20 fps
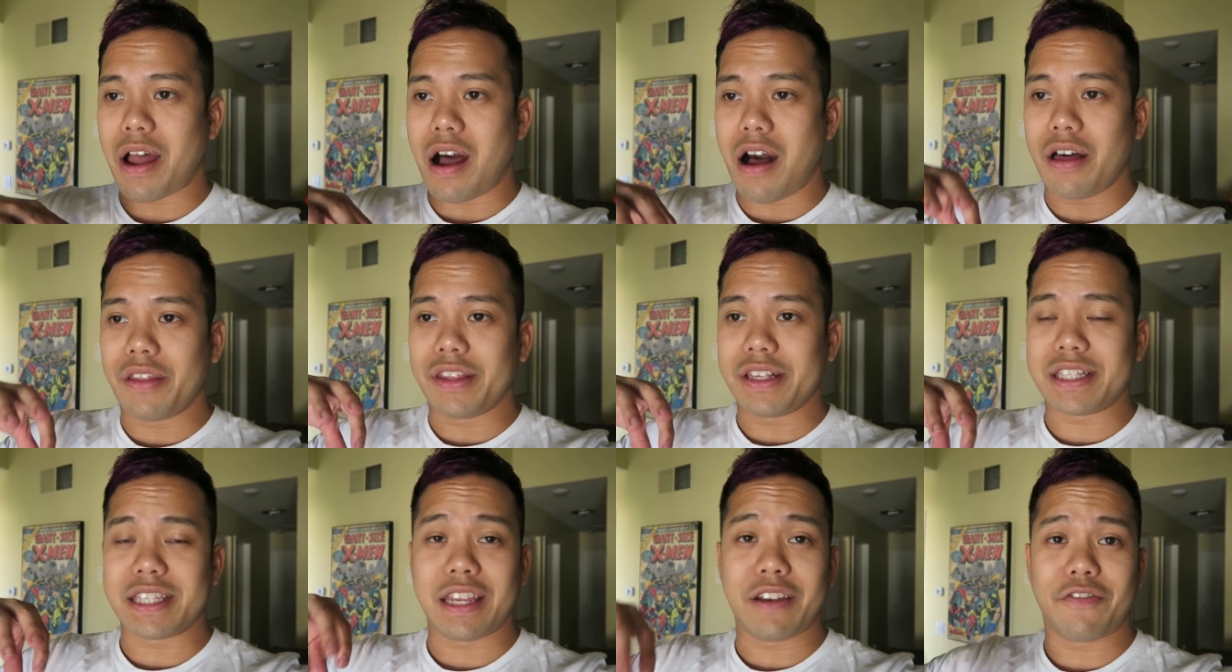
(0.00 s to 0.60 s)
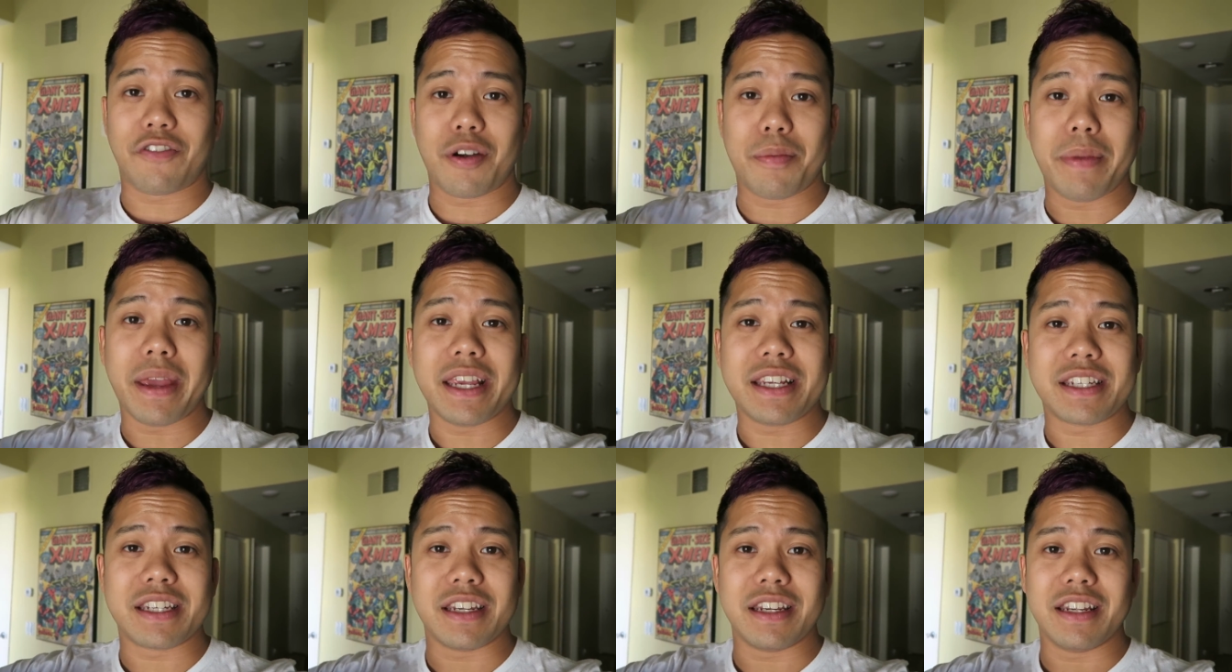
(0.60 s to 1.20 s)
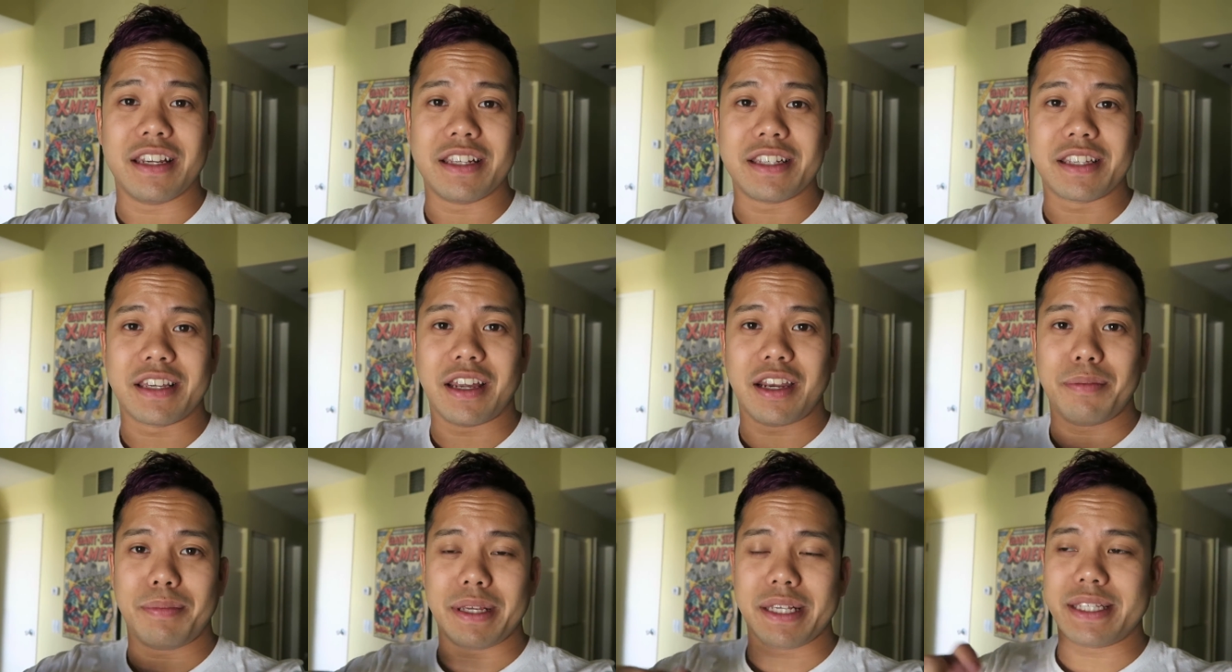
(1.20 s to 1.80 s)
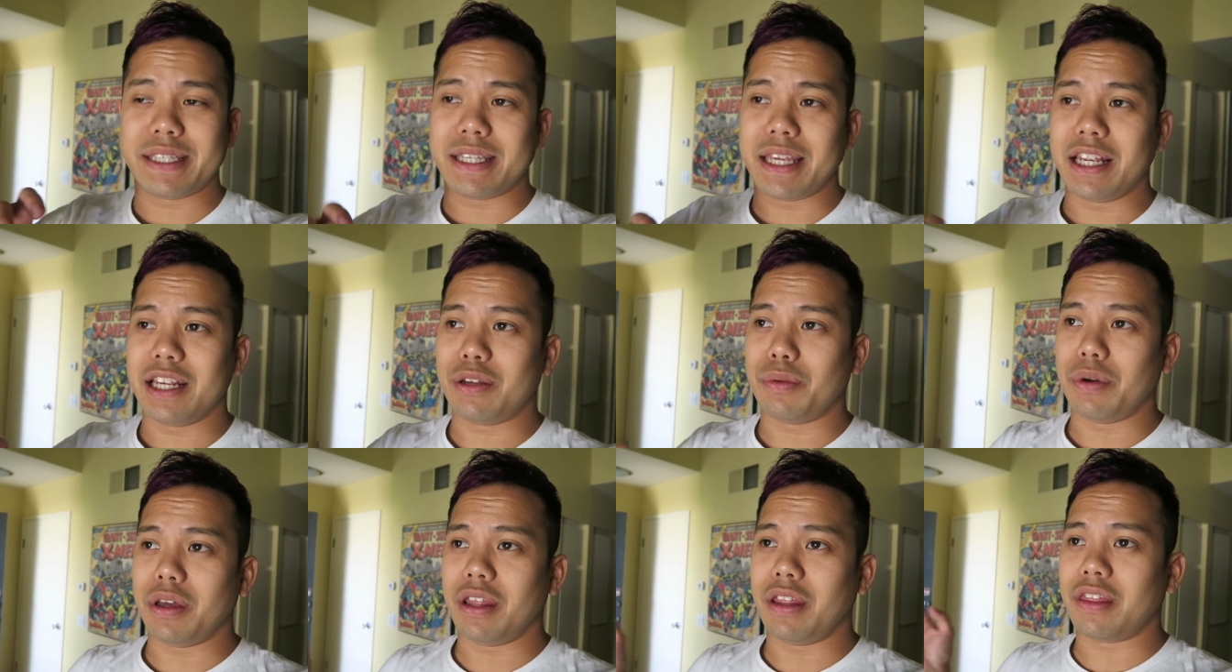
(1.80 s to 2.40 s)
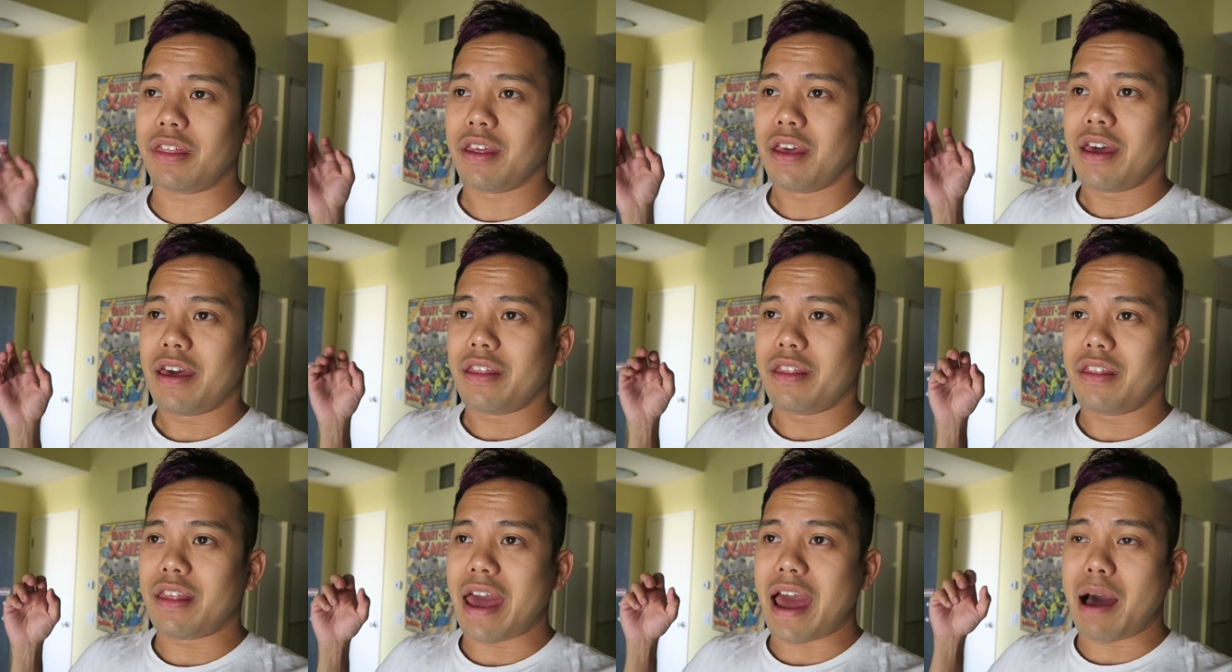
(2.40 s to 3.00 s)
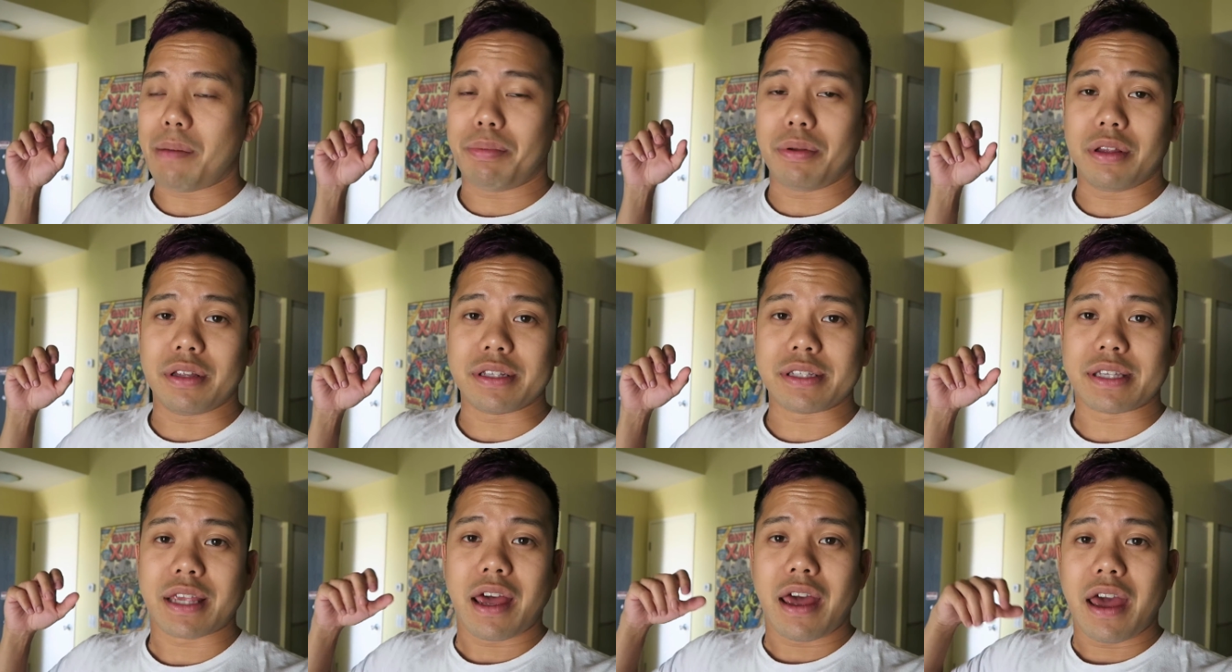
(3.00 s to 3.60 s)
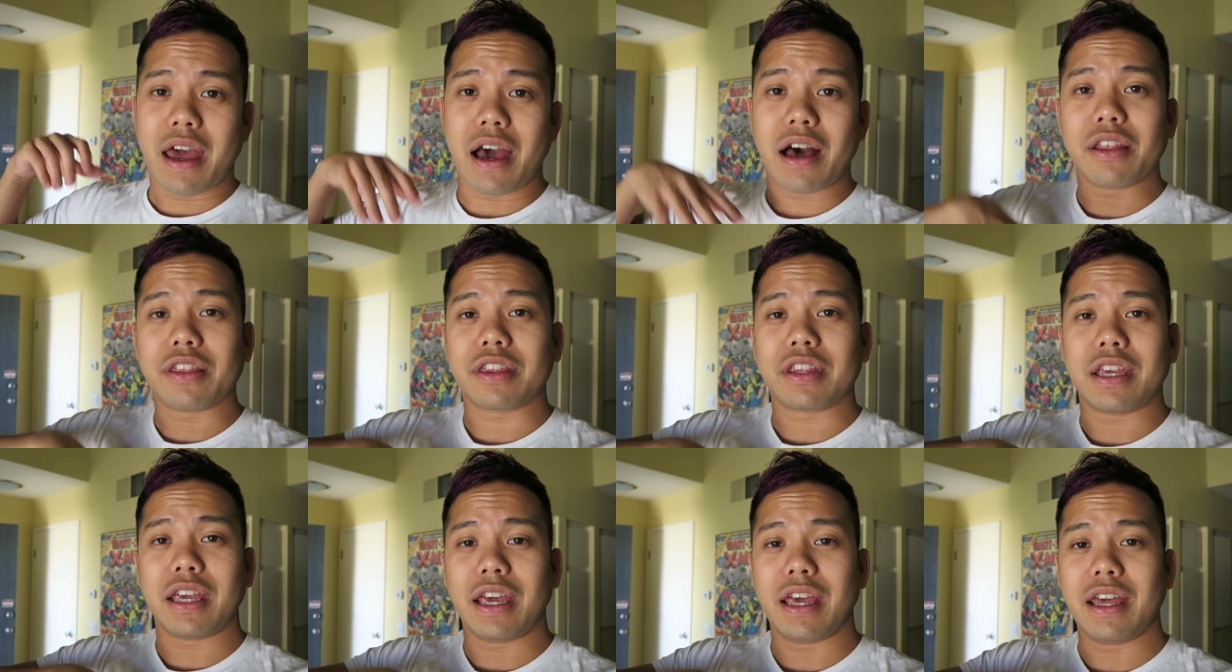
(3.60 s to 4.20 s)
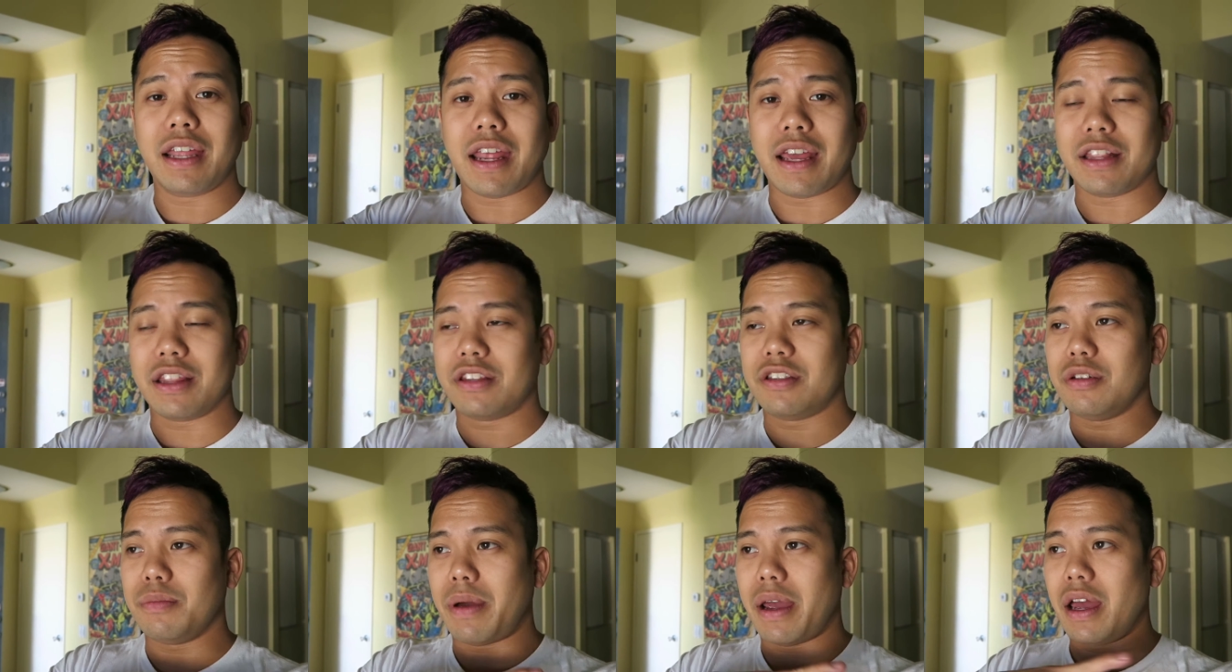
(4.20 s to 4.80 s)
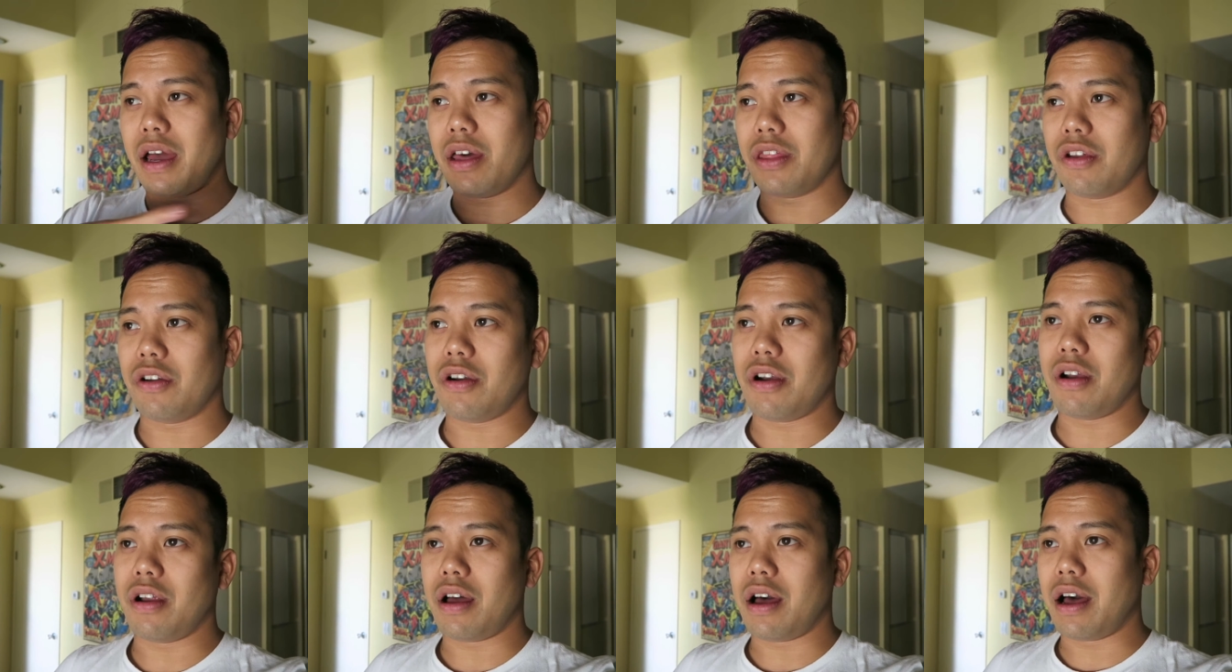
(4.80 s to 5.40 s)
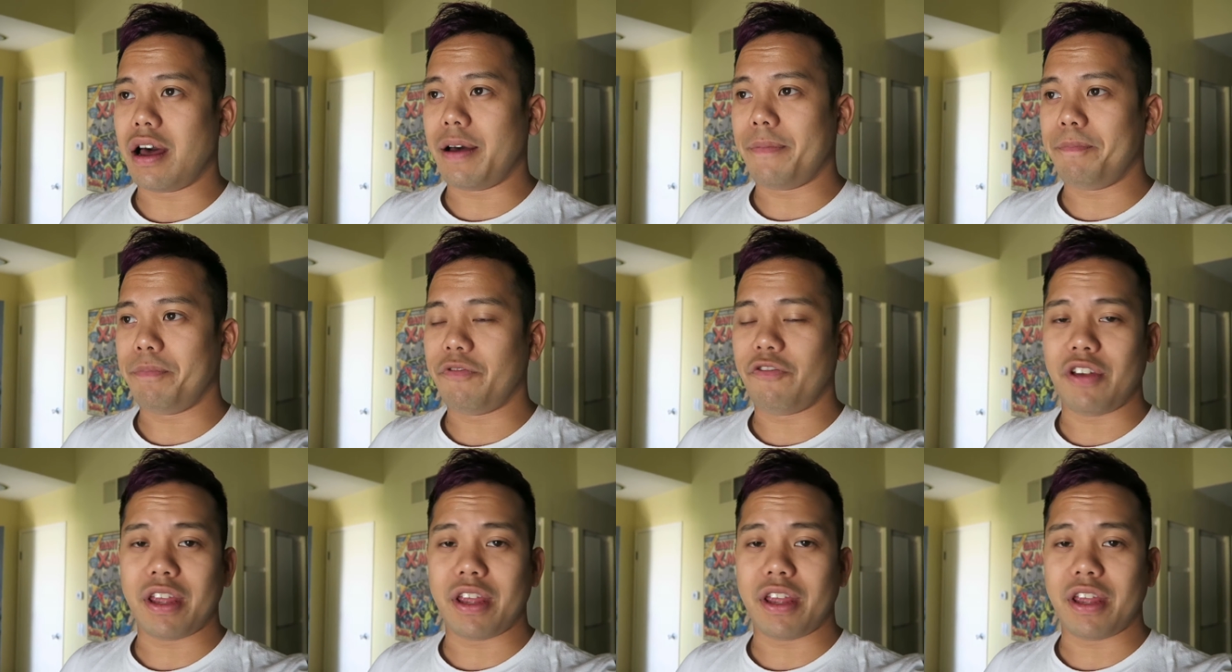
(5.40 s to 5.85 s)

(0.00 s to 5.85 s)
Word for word: all this information is gonna be synced with Apple's HealthKit and to my other um,